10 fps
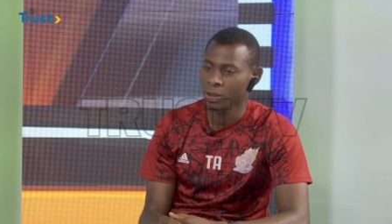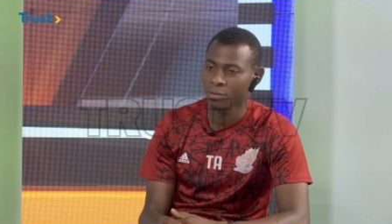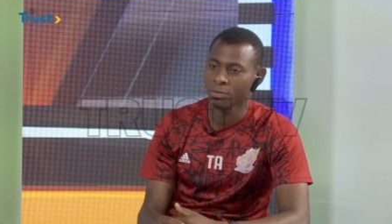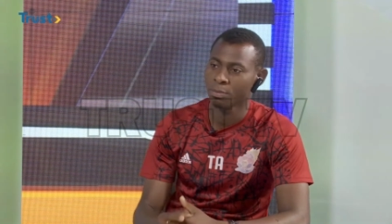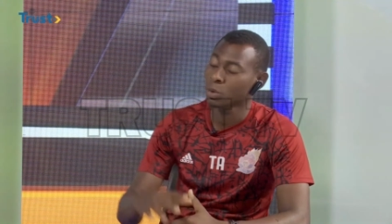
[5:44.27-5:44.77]

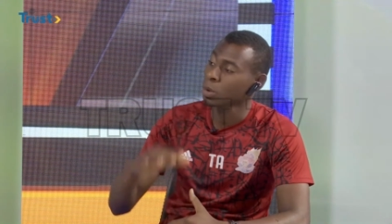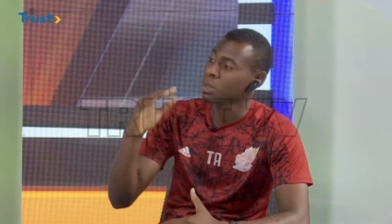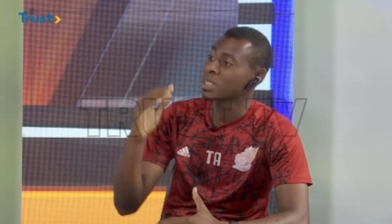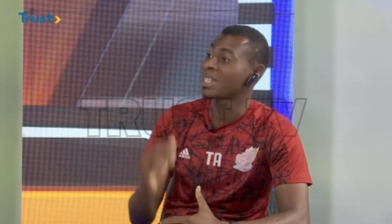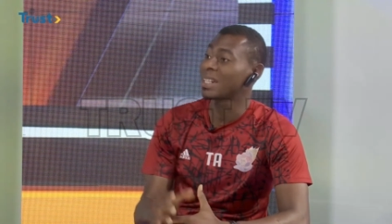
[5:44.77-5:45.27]
They've put up
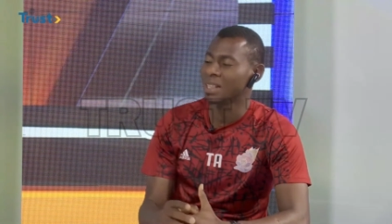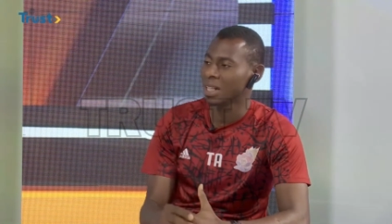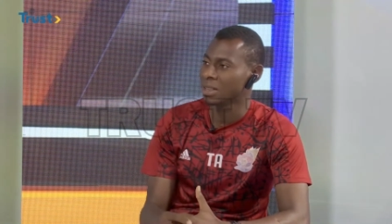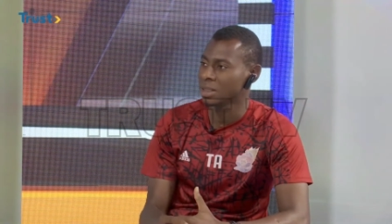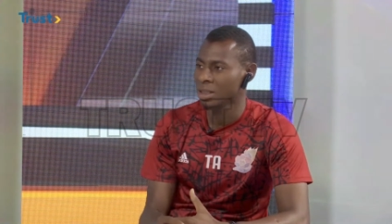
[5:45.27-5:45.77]
a
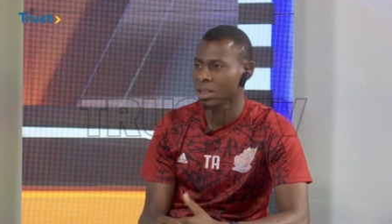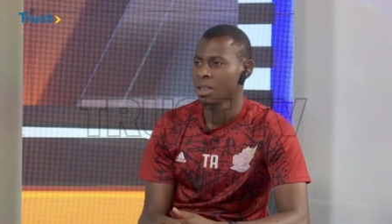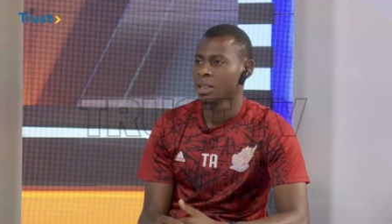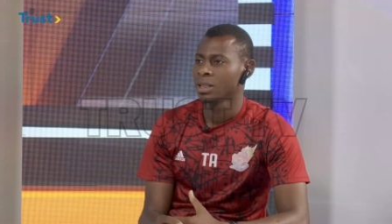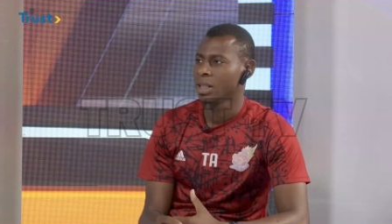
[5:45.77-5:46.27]
standard
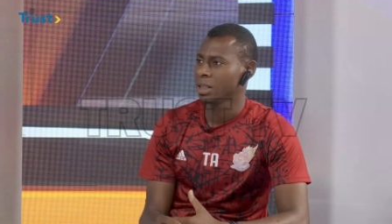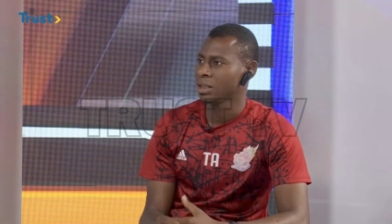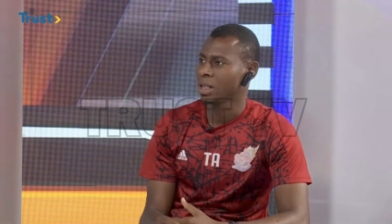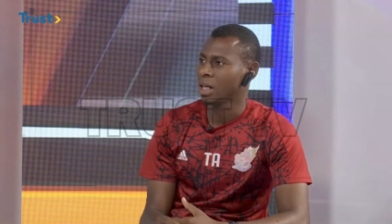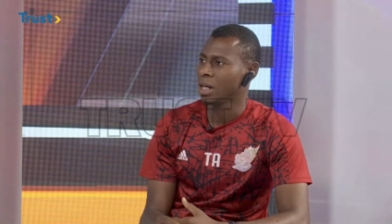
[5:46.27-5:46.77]

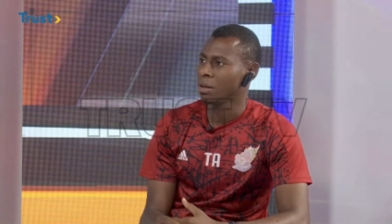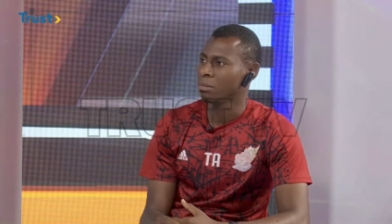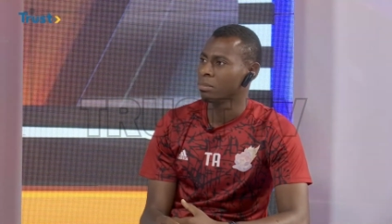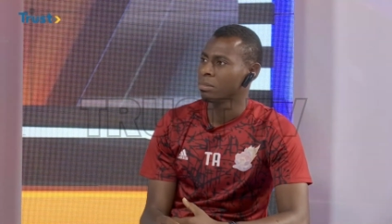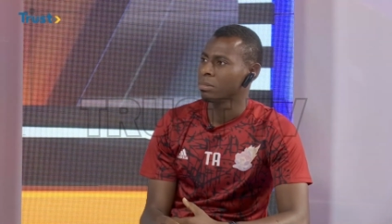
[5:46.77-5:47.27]
that, uh,
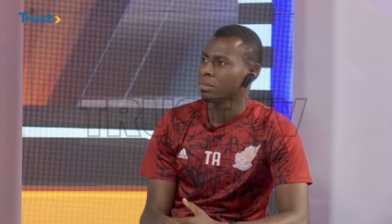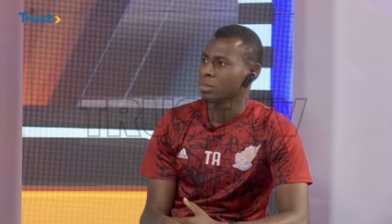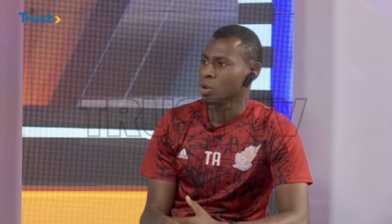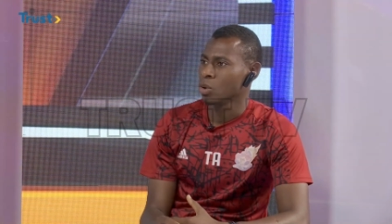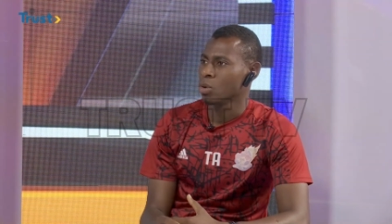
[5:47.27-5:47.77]

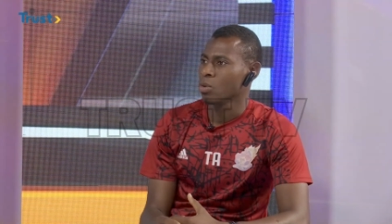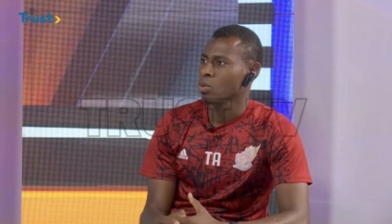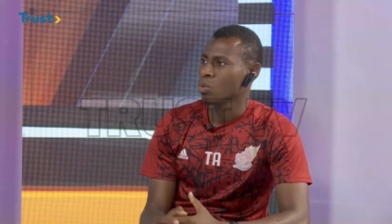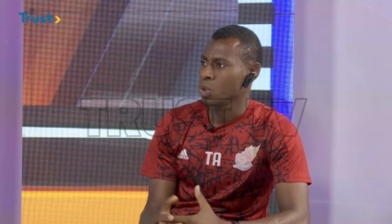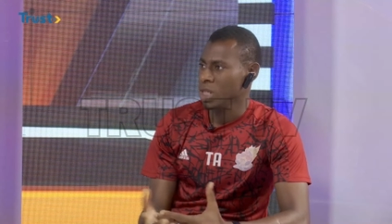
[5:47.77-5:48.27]
you know,
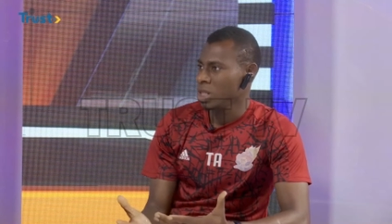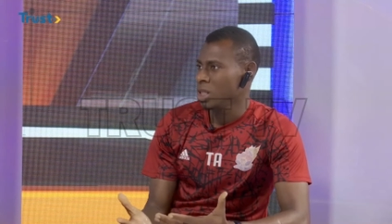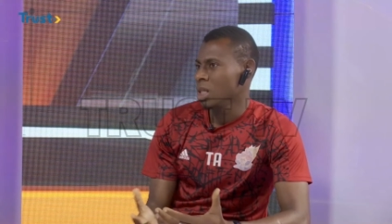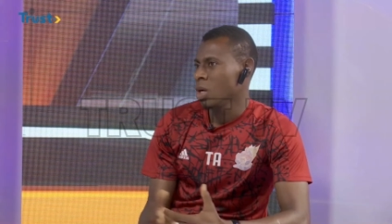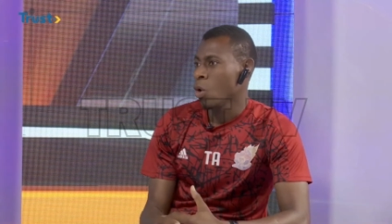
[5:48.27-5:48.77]
we
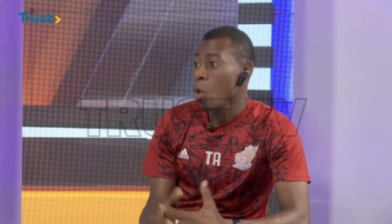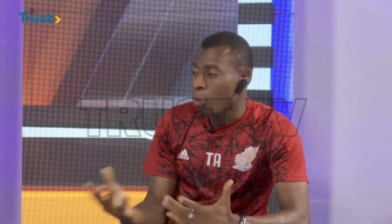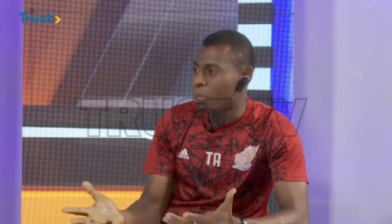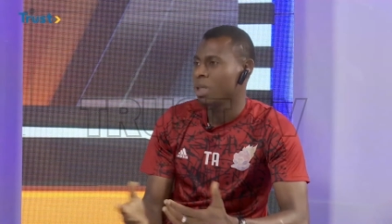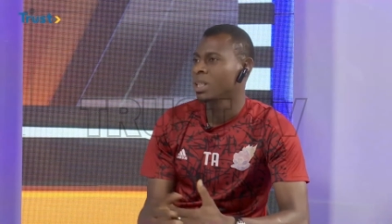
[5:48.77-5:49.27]

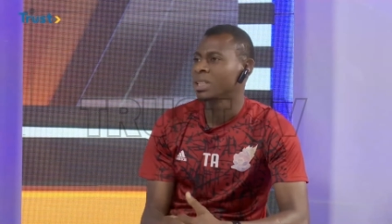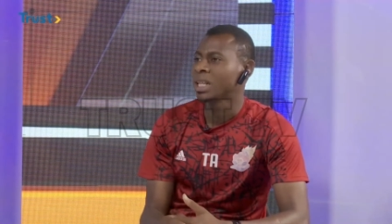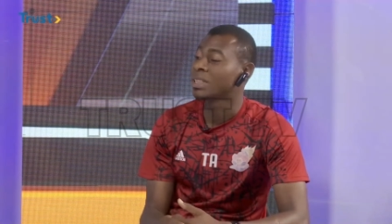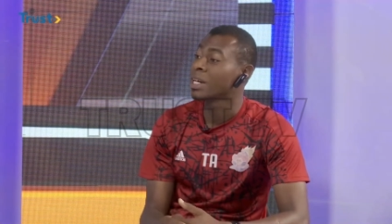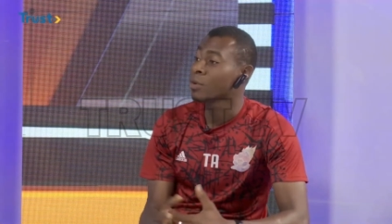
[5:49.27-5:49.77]
hope
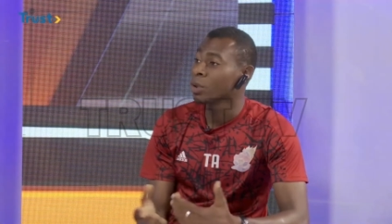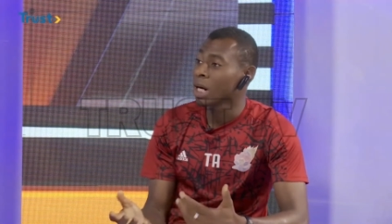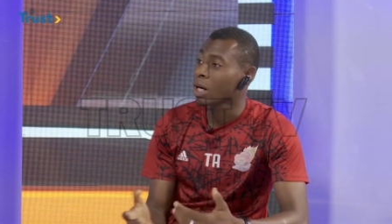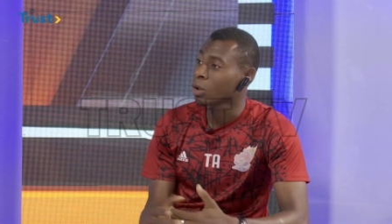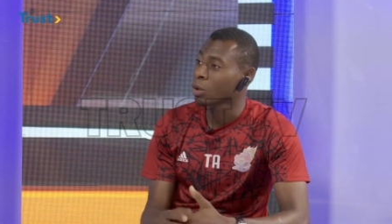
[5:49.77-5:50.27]
that every
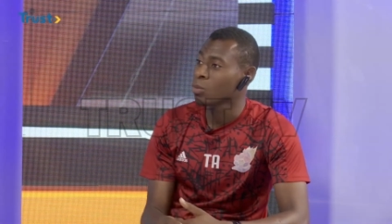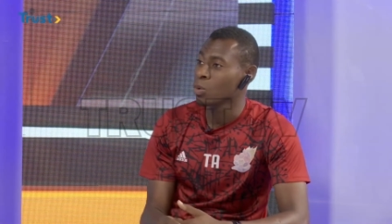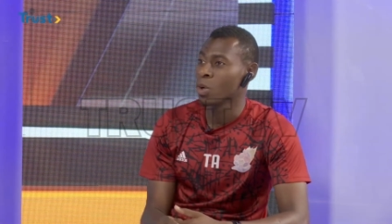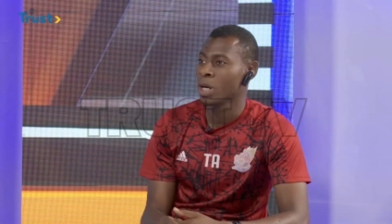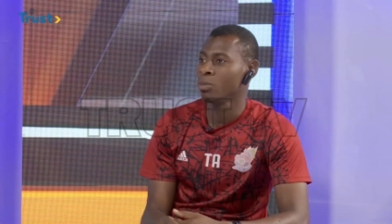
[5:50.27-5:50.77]
other club
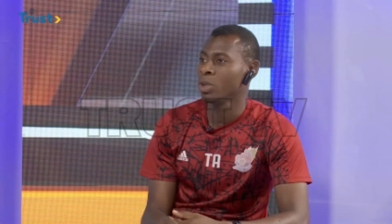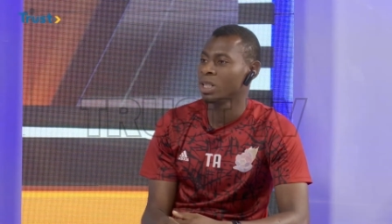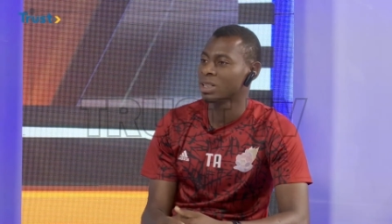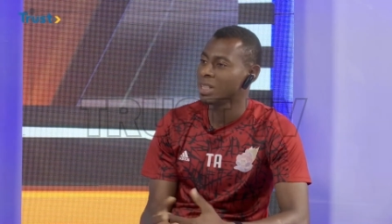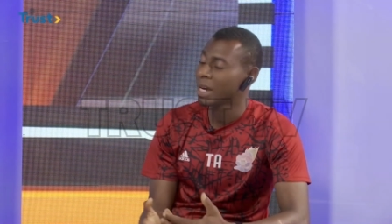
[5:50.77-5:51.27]
will
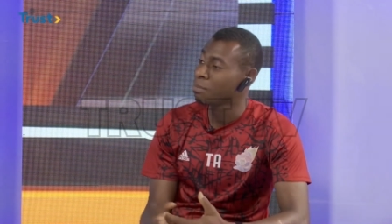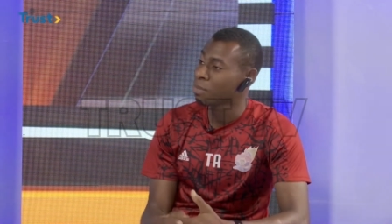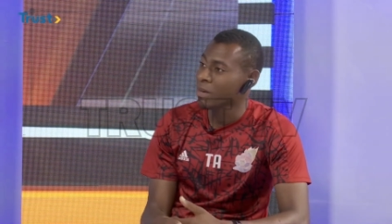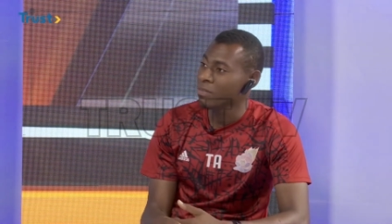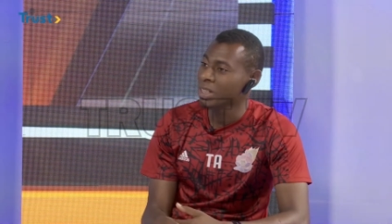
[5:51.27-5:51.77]
emulate. They are a
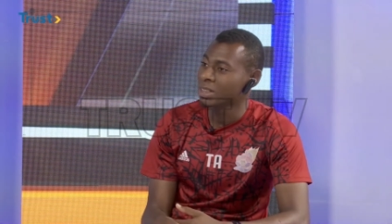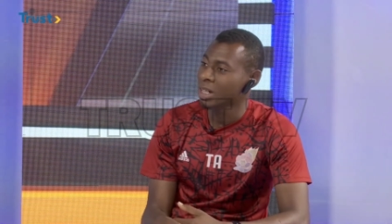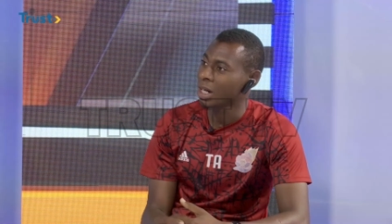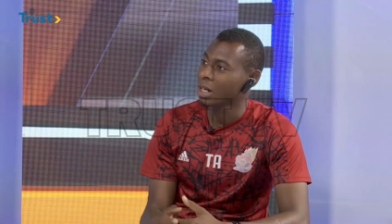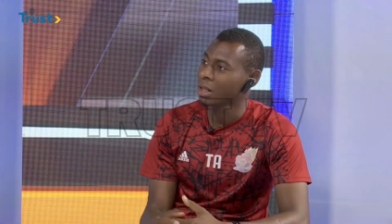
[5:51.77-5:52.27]
private-owned
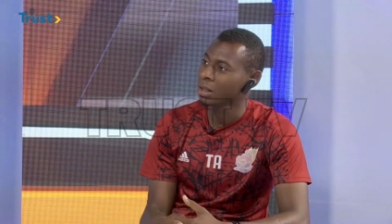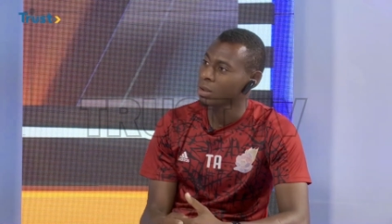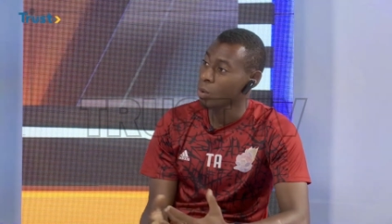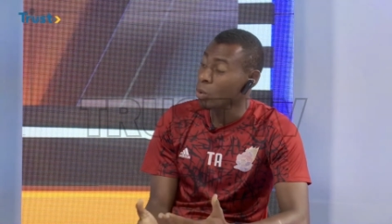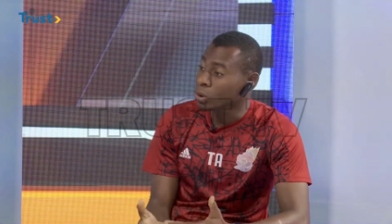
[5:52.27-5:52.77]

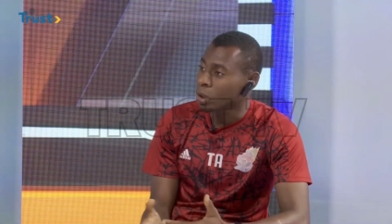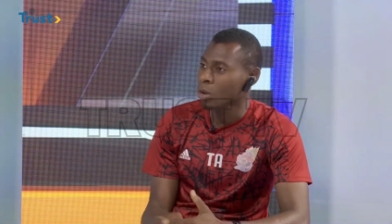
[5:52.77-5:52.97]
uh,